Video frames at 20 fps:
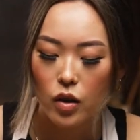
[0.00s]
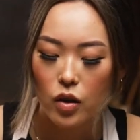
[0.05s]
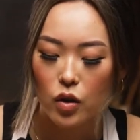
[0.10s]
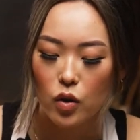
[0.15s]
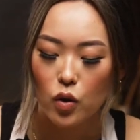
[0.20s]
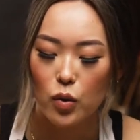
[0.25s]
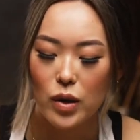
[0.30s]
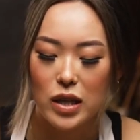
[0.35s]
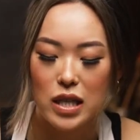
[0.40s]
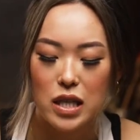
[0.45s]

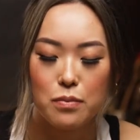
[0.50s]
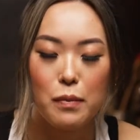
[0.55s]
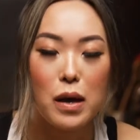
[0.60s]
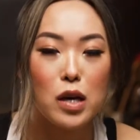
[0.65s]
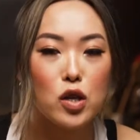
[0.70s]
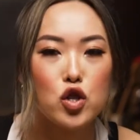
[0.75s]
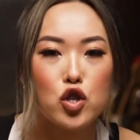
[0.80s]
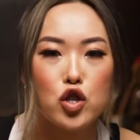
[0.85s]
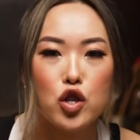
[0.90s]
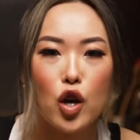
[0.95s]
Oh, it
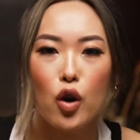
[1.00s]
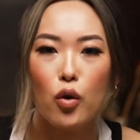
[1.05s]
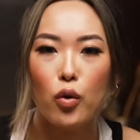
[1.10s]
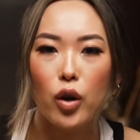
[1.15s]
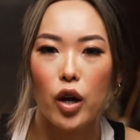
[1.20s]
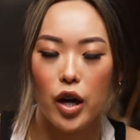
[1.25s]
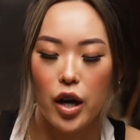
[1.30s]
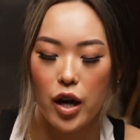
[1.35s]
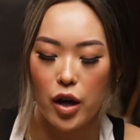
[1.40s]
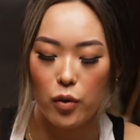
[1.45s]
smells so
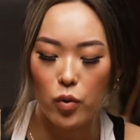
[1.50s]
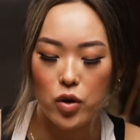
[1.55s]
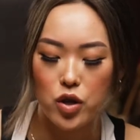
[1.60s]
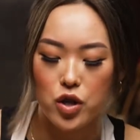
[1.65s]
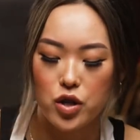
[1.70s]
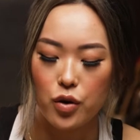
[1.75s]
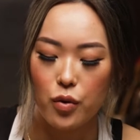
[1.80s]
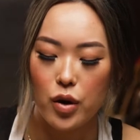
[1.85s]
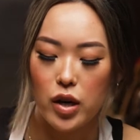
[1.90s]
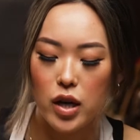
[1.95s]
good. We're
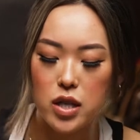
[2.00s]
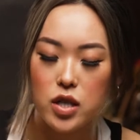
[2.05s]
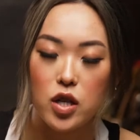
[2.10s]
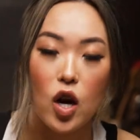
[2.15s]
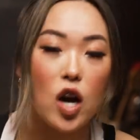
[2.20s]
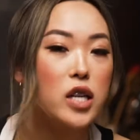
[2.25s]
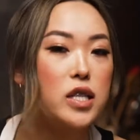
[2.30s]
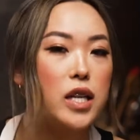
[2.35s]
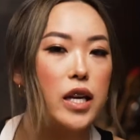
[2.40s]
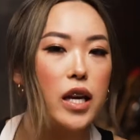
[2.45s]
just going to
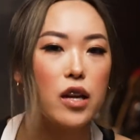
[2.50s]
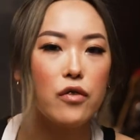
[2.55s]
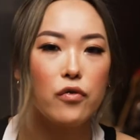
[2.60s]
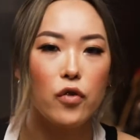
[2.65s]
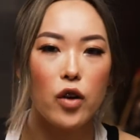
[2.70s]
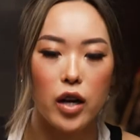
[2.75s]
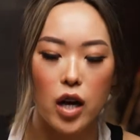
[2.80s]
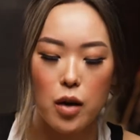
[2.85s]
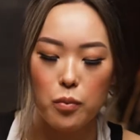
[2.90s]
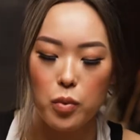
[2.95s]
saute it for a
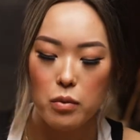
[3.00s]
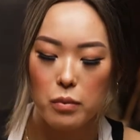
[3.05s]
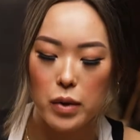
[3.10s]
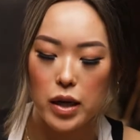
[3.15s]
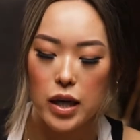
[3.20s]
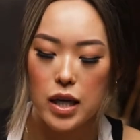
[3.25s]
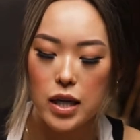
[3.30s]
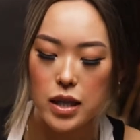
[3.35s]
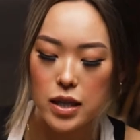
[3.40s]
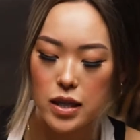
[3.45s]
couple
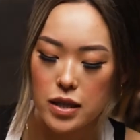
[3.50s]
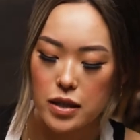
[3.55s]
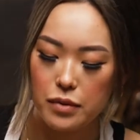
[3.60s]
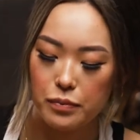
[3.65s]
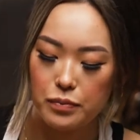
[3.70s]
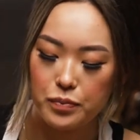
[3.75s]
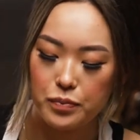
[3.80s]
minutes.